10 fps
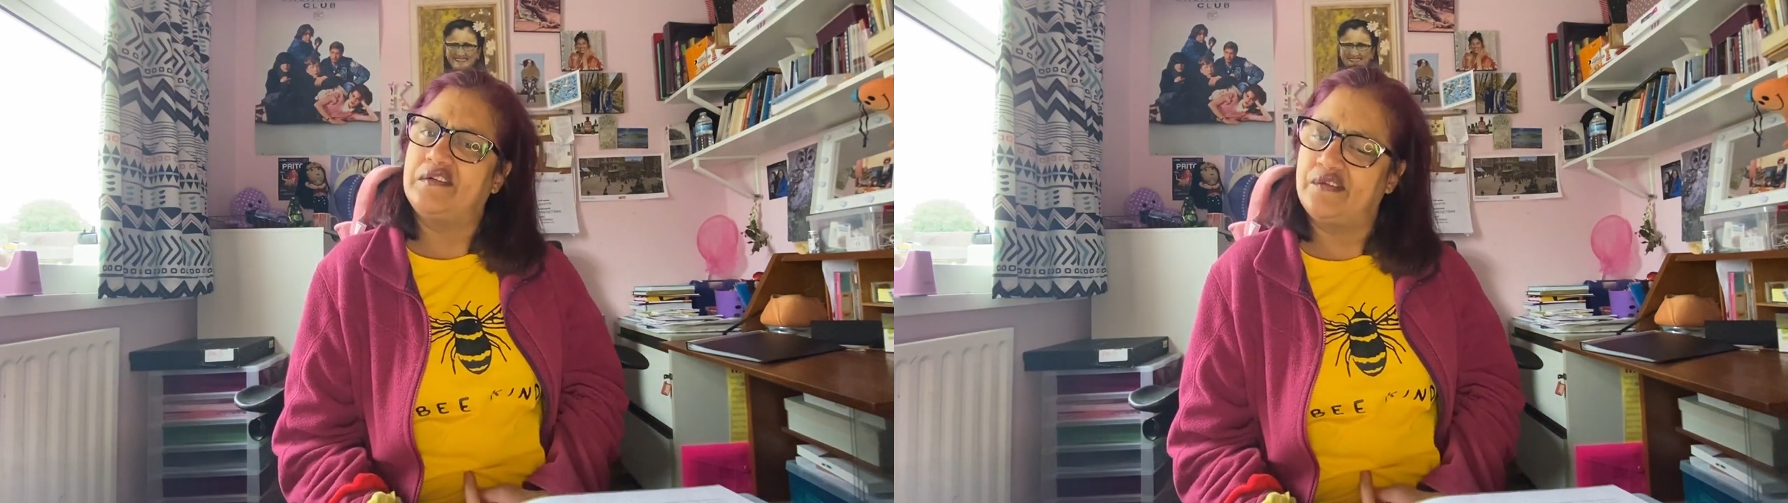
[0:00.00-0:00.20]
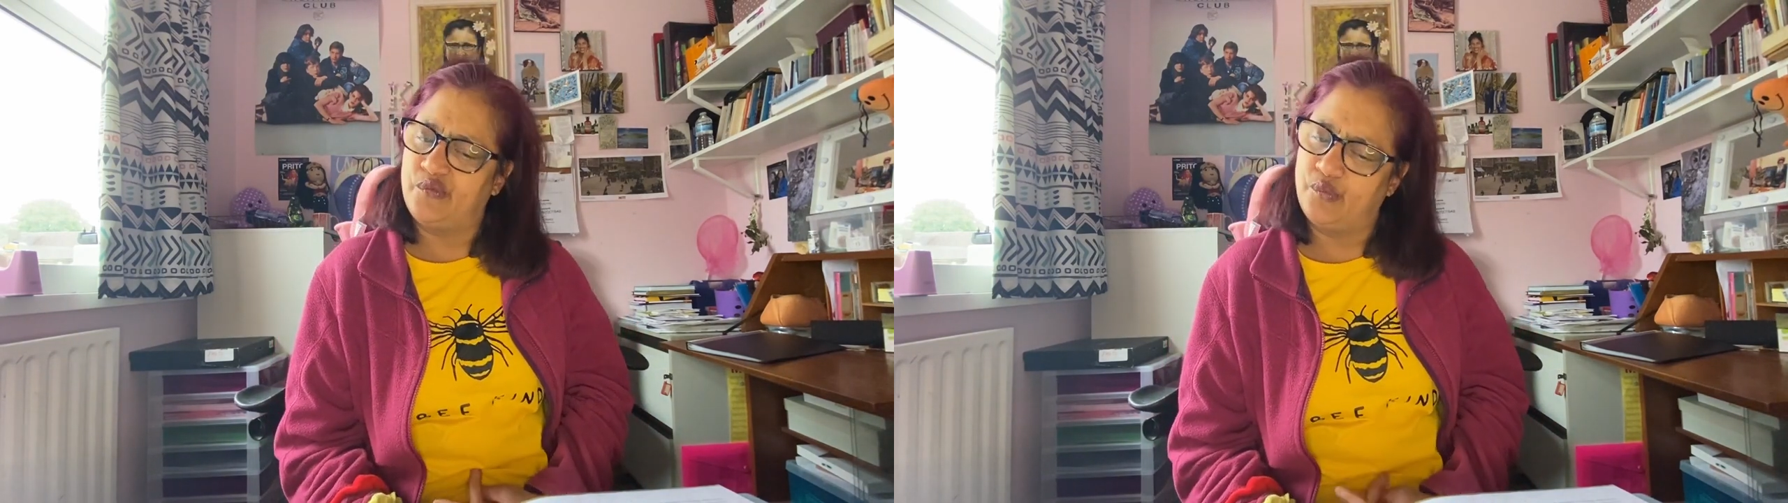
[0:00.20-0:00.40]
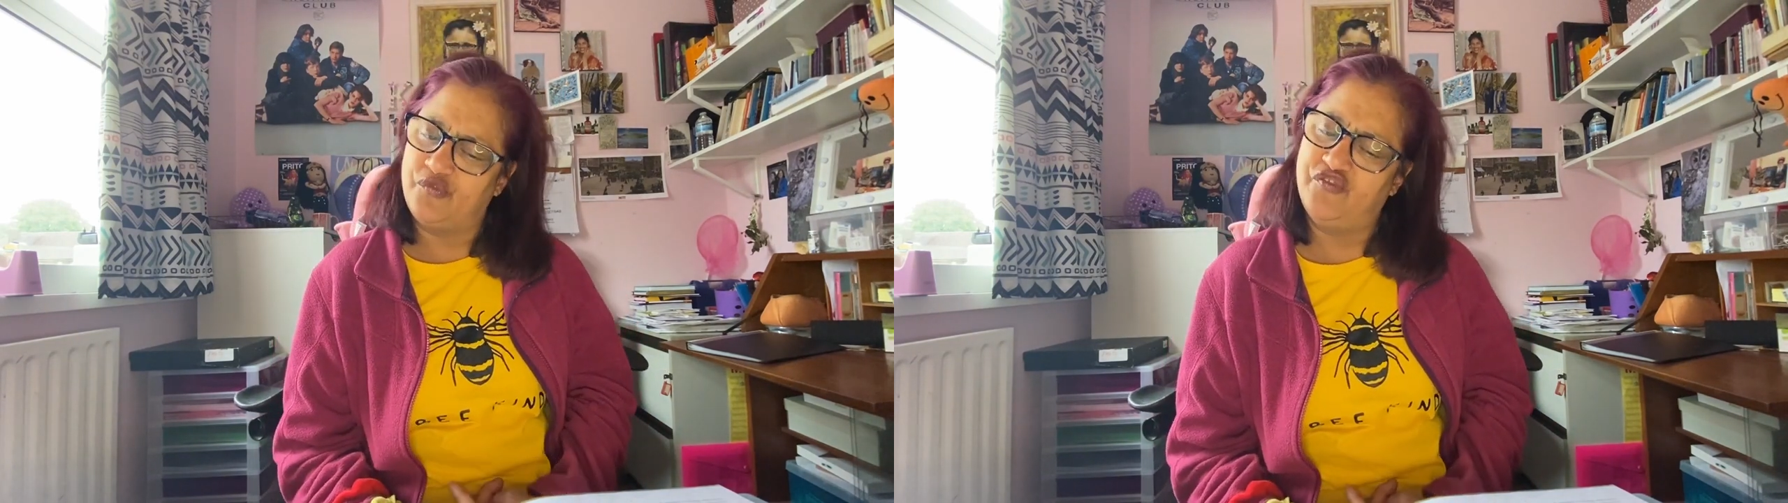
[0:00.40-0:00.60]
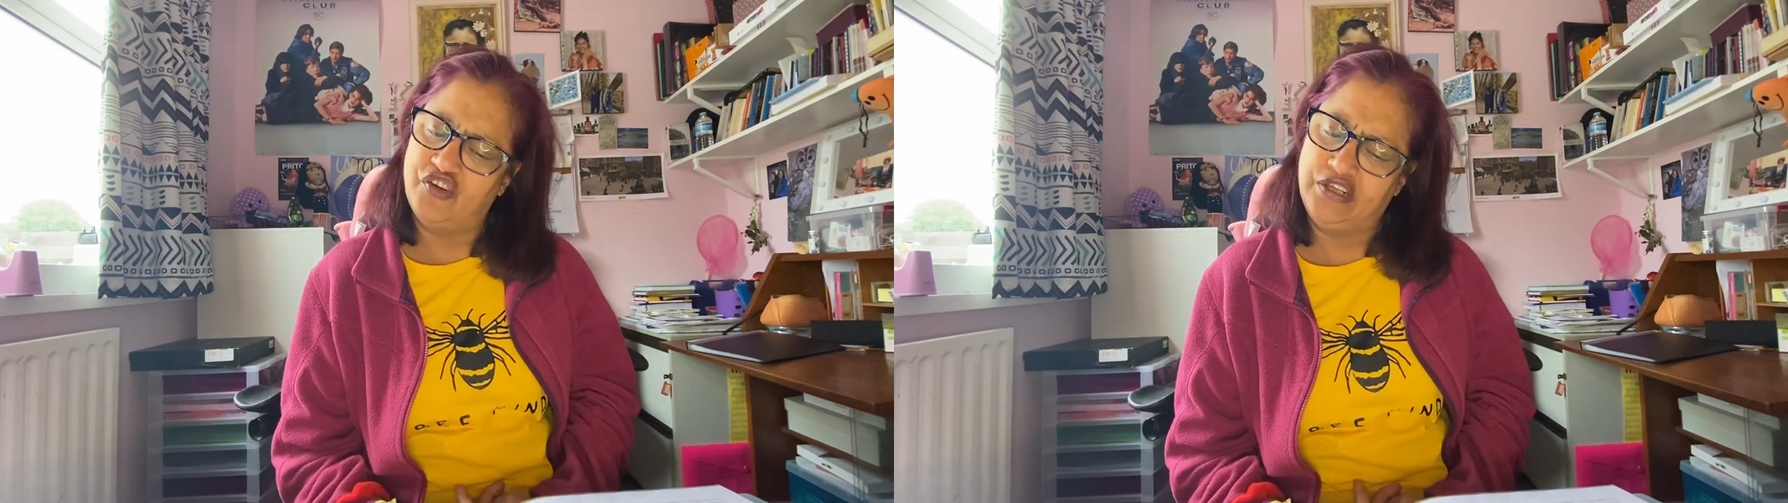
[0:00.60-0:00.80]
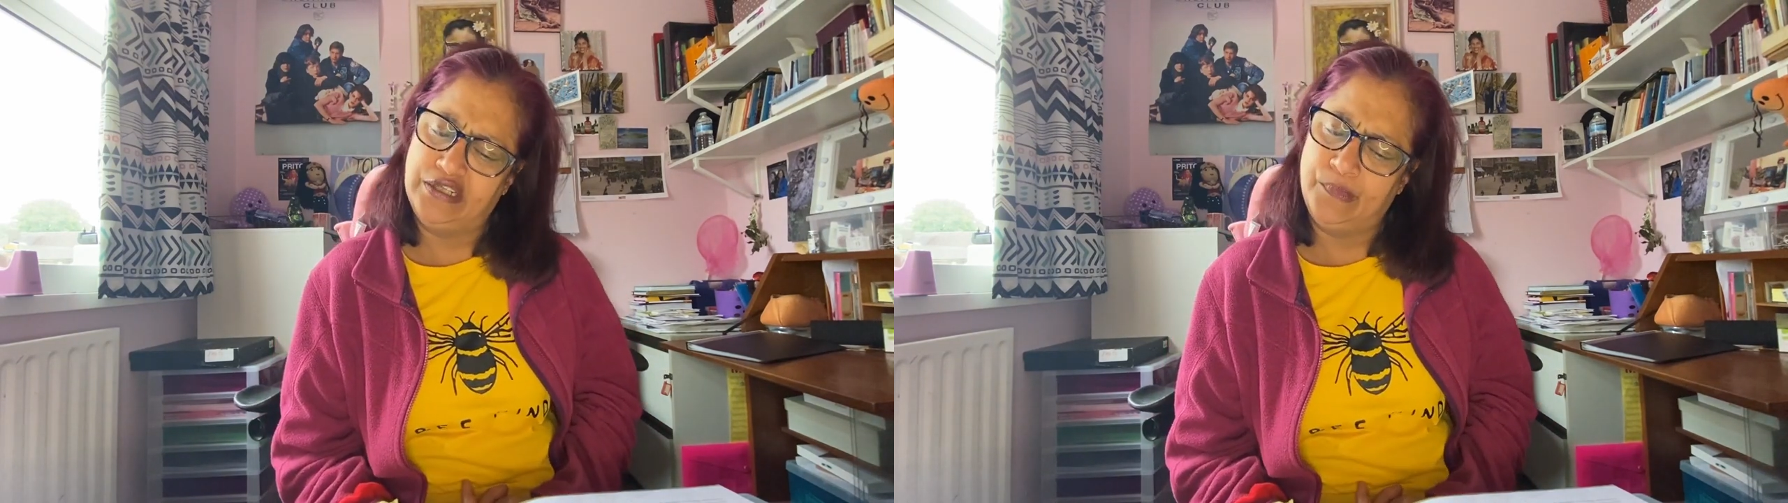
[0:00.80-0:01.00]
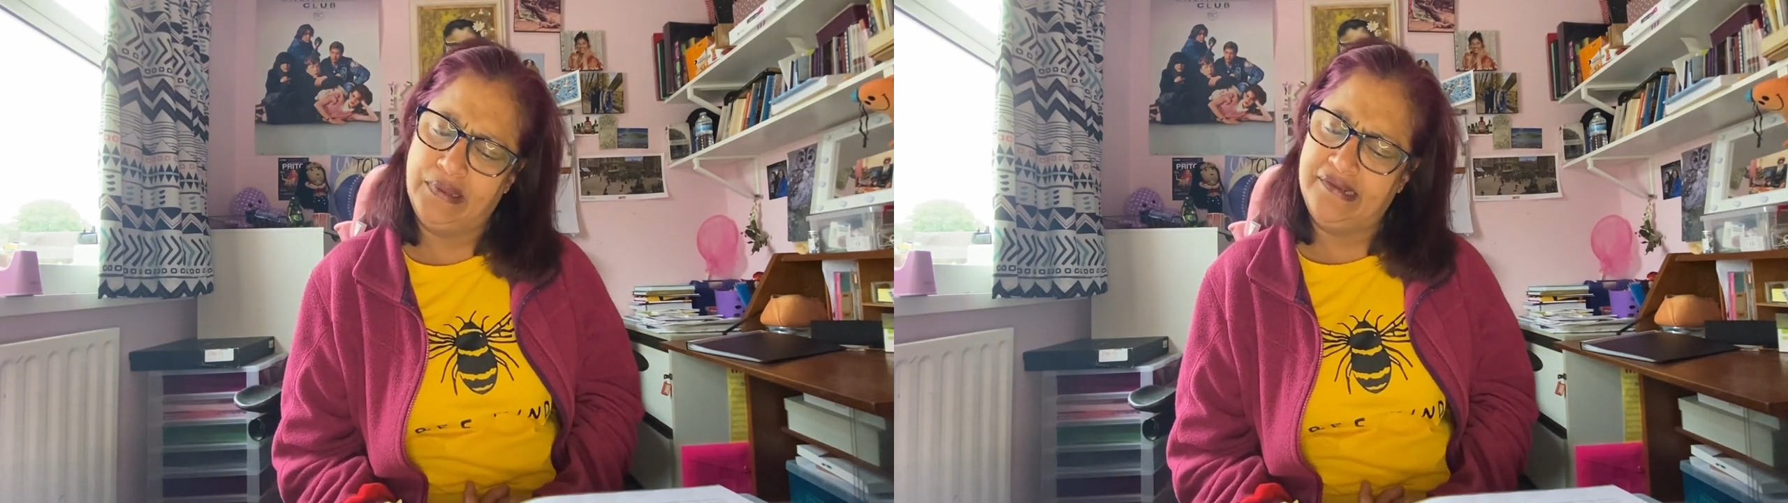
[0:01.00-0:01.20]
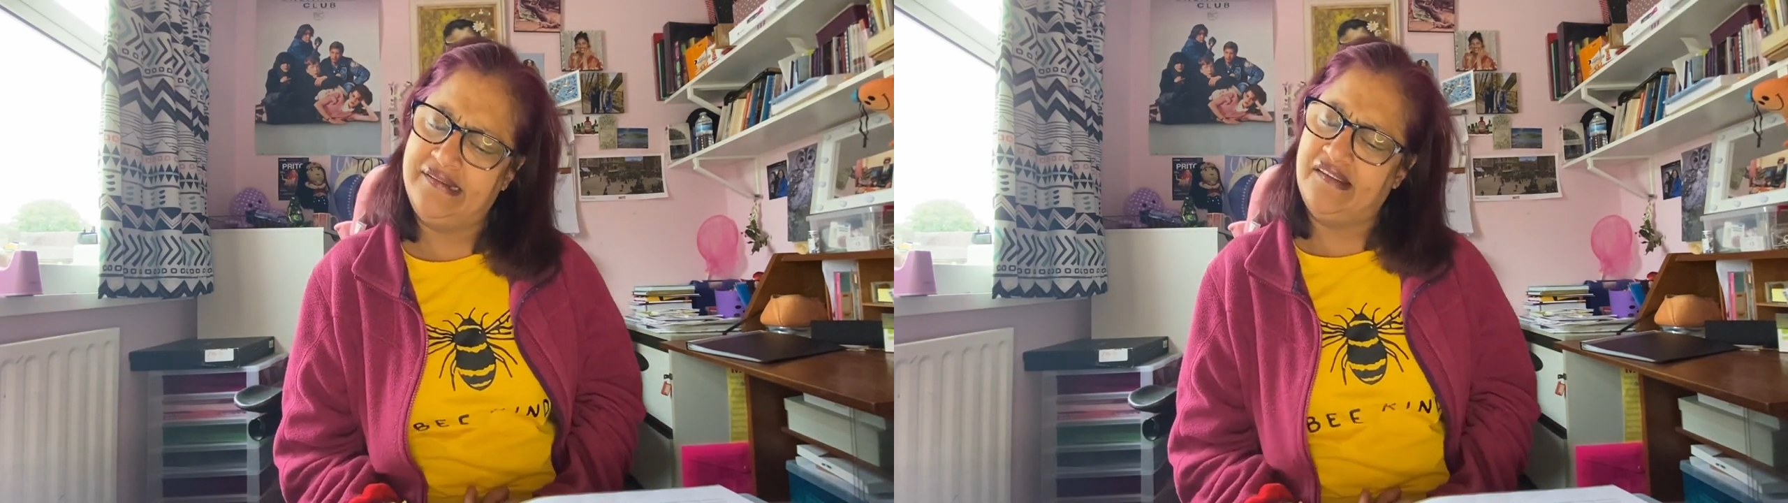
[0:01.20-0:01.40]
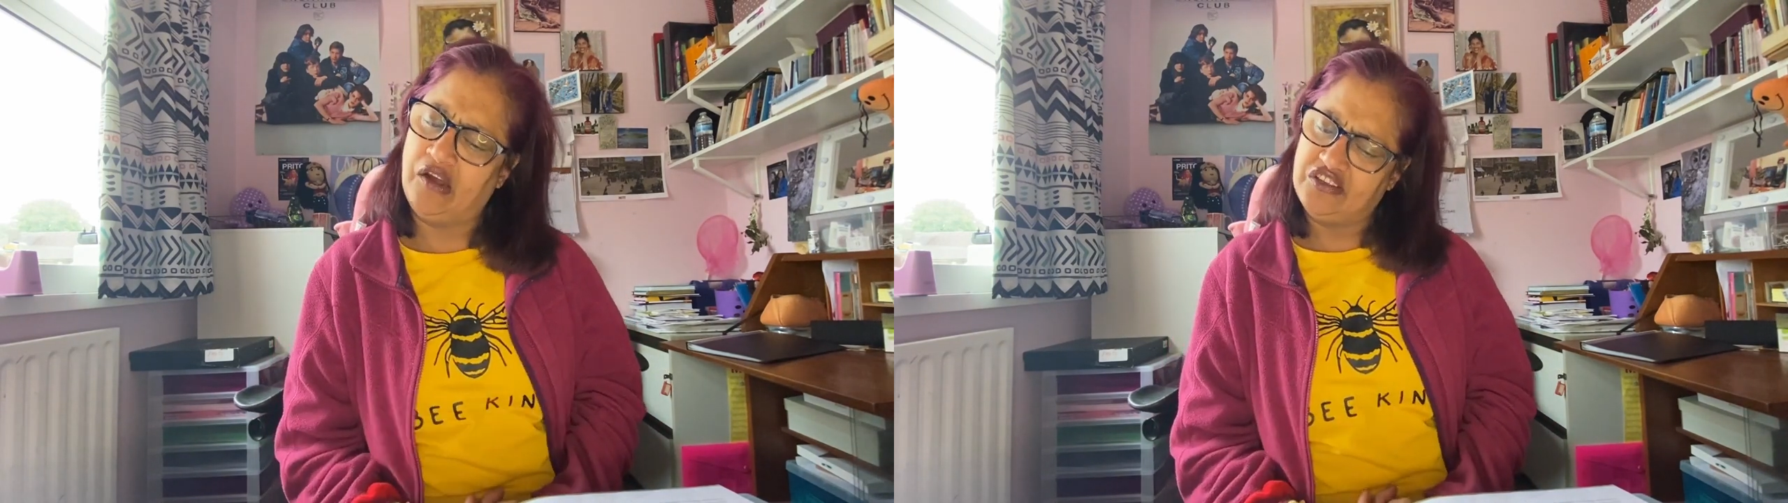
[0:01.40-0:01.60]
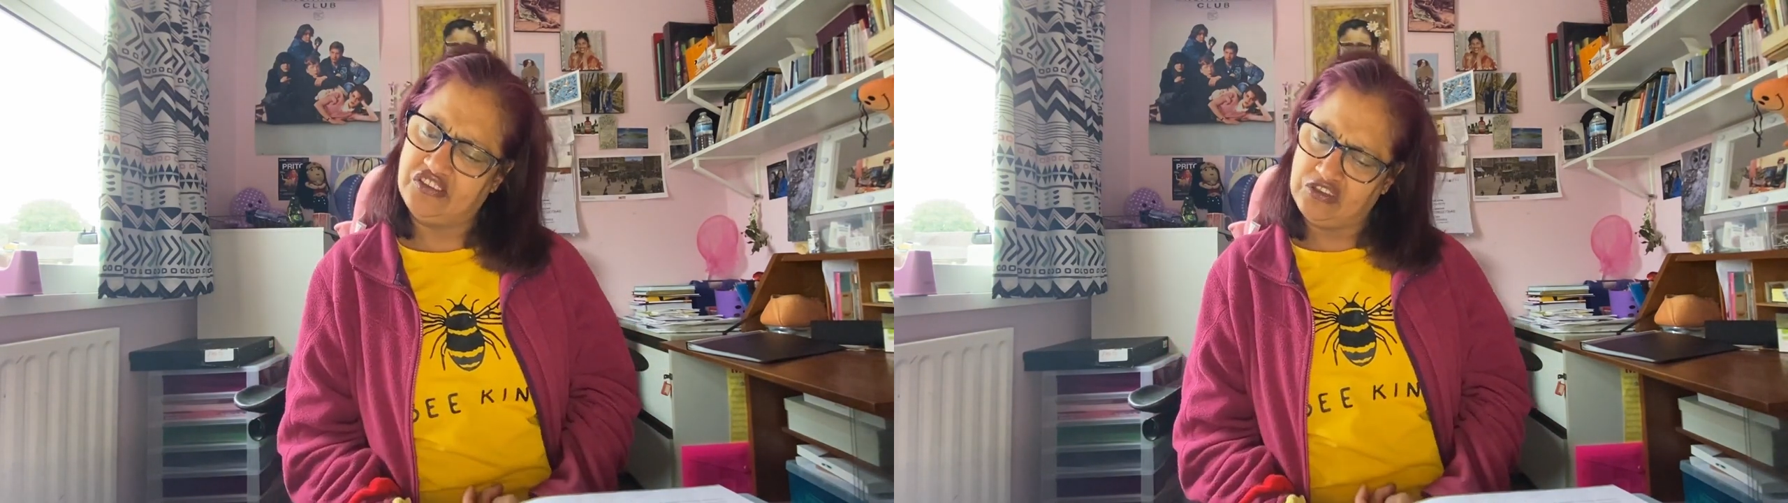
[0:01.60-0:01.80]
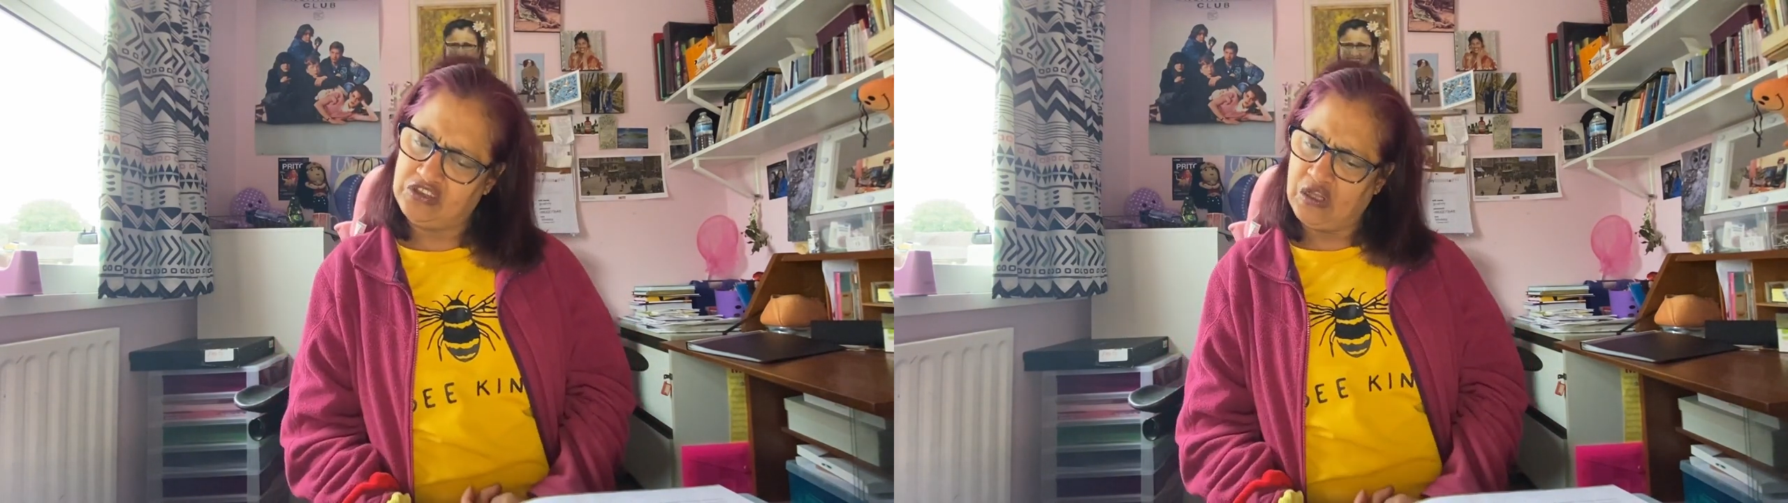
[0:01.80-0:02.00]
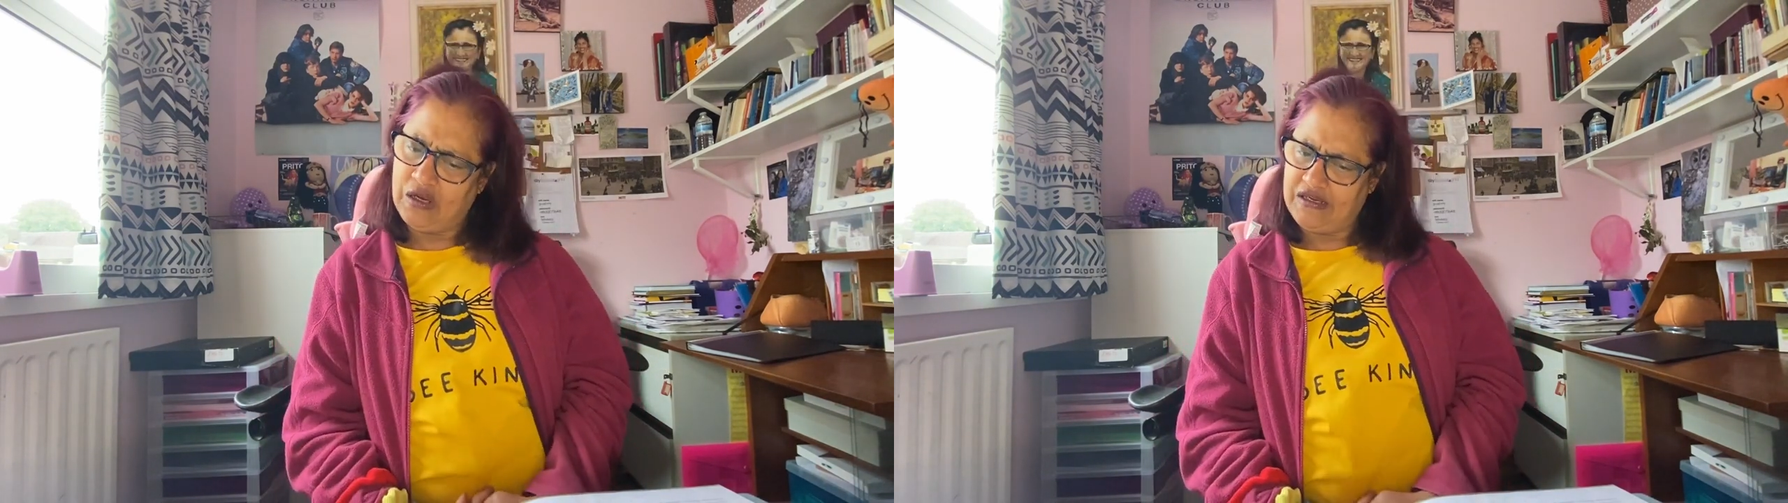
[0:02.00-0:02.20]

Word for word: for Disability Arts Online.